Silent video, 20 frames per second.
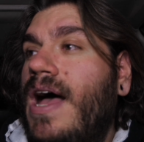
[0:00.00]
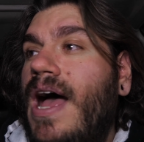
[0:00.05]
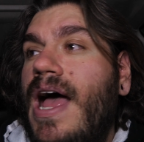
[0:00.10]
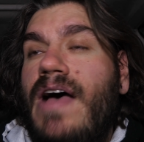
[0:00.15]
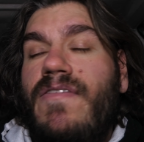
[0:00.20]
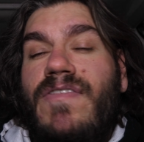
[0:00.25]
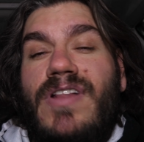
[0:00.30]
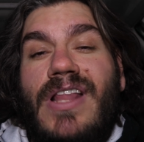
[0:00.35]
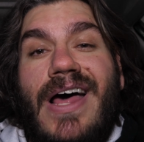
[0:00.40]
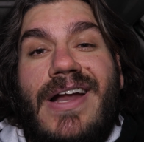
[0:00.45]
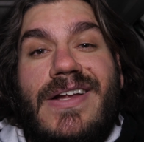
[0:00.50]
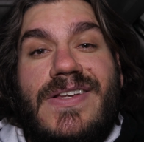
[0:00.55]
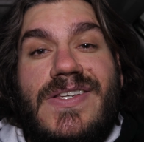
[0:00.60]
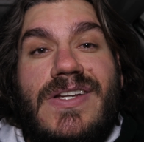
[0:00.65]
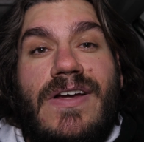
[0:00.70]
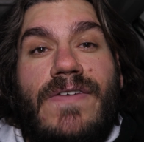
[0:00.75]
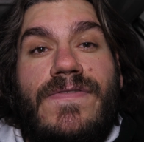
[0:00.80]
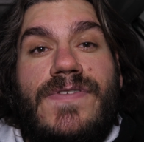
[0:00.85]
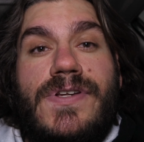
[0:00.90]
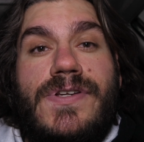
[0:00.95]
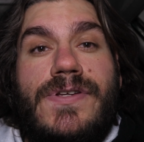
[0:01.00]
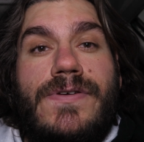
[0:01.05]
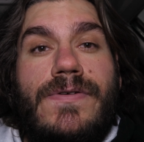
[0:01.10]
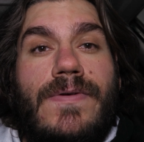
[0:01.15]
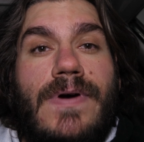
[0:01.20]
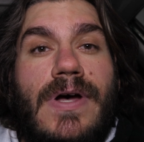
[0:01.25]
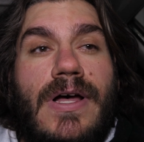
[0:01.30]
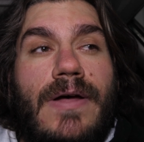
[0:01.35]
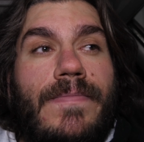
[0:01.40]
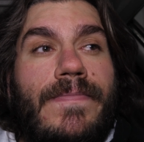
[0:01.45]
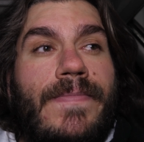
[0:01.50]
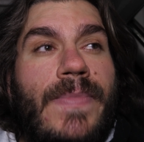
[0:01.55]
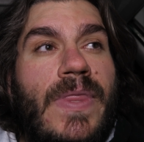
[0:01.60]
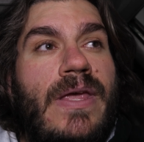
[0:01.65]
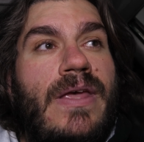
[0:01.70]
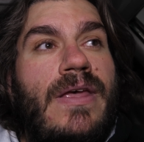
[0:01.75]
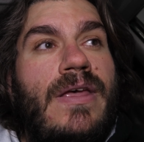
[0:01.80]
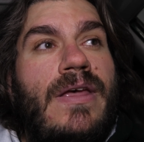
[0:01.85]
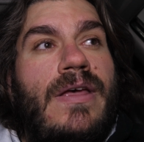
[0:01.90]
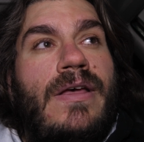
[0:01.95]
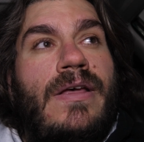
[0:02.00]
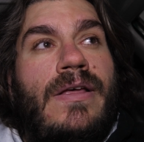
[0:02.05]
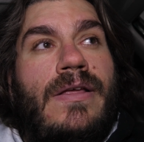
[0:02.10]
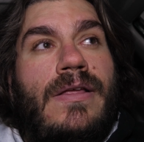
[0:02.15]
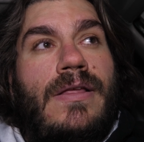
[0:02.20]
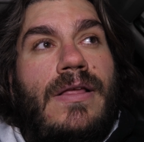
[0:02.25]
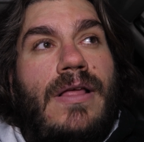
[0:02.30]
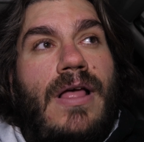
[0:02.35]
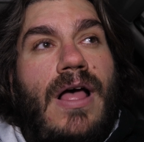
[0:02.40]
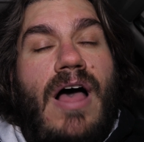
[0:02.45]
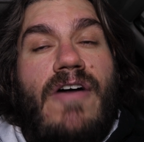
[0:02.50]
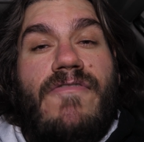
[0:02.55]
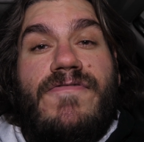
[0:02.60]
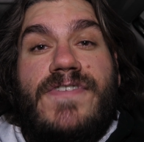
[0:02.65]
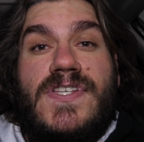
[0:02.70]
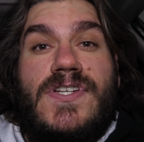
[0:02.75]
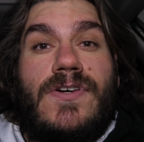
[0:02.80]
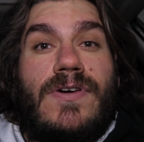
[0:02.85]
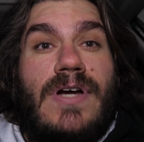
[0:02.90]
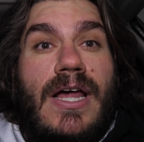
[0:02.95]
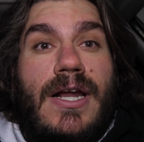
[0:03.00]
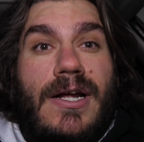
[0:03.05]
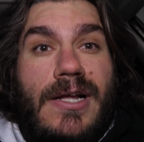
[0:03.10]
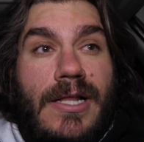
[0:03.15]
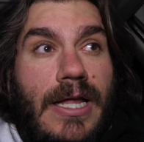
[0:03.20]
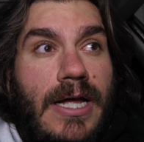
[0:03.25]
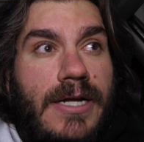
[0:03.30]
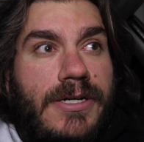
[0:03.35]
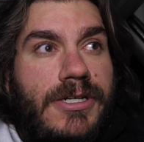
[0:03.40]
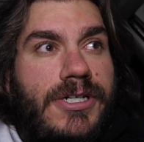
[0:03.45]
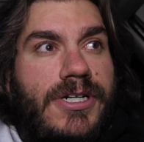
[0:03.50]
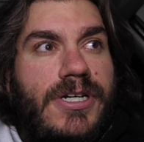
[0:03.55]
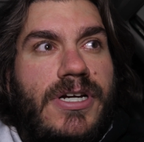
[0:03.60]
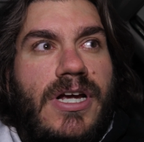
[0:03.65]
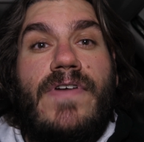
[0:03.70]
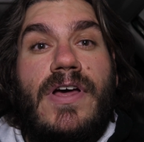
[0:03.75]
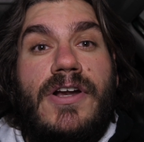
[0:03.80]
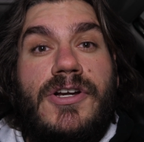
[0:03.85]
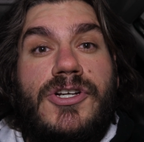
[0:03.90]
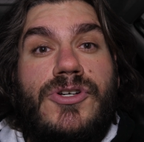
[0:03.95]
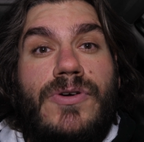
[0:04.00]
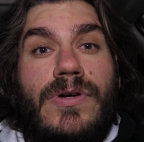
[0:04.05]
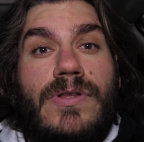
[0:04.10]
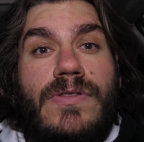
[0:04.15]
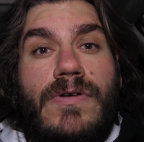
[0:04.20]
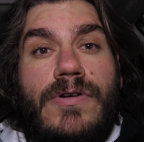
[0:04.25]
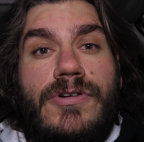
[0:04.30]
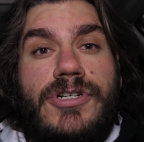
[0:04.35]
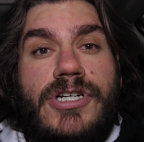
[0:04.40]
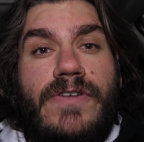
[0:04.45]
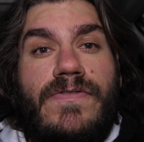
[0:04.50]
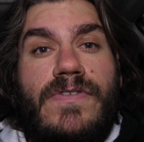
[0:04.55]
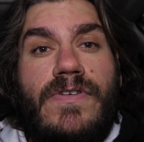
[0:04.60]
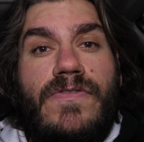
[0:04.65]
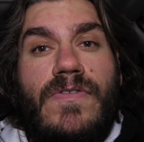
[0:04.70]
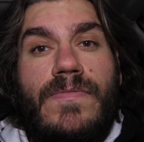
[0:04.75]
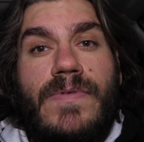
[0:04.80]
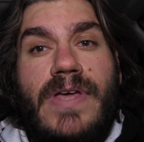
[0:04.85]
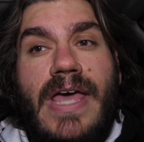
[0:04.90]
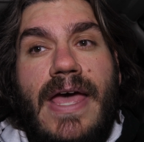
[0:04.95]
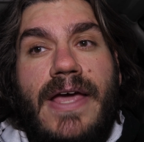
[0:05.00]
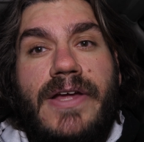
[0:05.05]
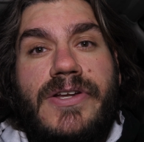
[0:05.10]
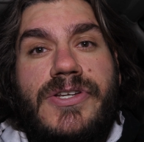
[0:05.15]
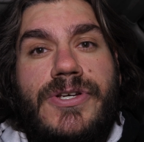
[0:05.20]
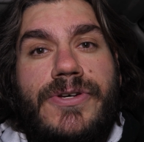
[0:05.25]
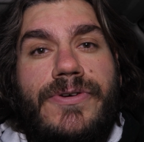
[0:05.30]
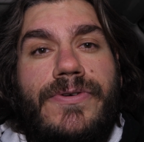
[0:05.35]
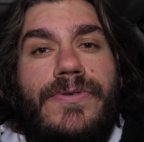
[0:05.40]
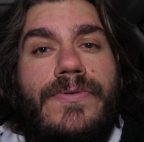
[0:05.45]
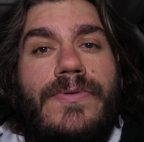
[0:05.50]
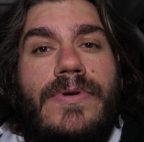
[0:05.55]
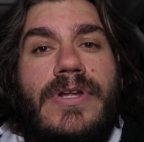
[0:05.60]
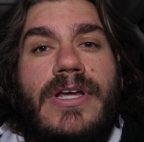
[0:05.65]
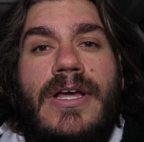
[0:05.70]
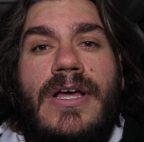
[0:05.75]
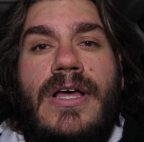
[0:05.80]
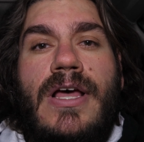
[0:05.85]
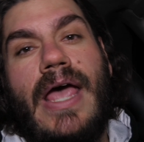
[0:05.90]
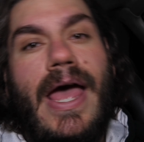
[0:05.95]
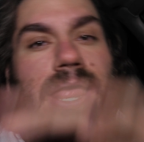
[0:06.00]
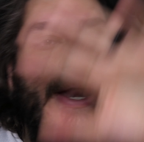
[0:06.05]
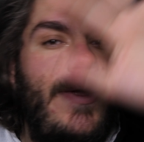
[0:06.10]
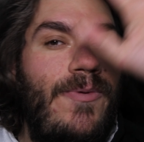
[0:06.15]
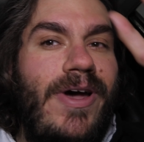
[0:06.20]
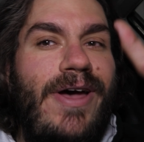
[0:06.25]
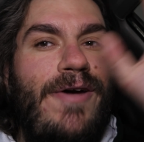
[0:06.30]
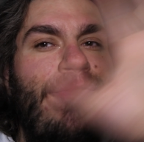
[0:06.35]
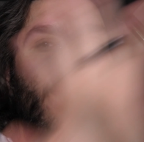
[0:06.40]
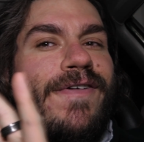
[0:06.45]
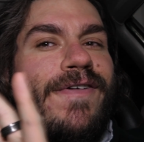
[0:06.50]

I have a lot of stuff to do. Um, I've still got a clutch. I've got a short throw shifter from K-Tuned. Anyway, I